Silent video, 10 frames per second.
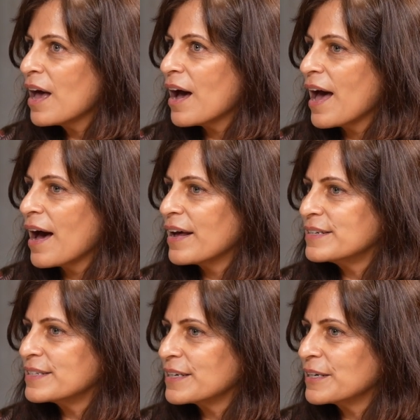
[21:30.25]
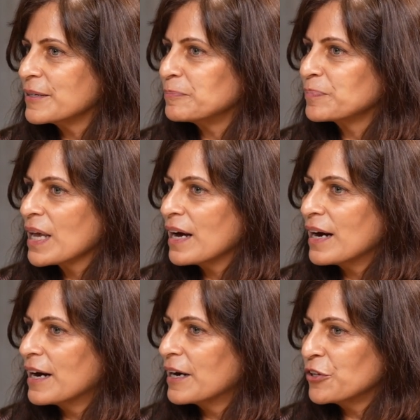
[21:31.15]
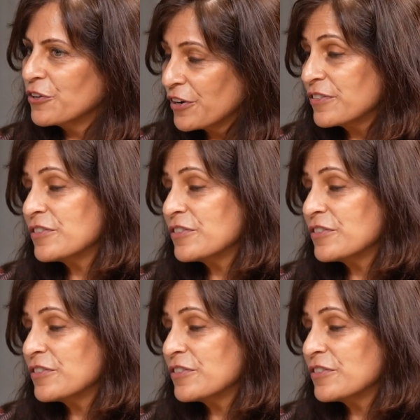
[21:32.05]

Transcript: and you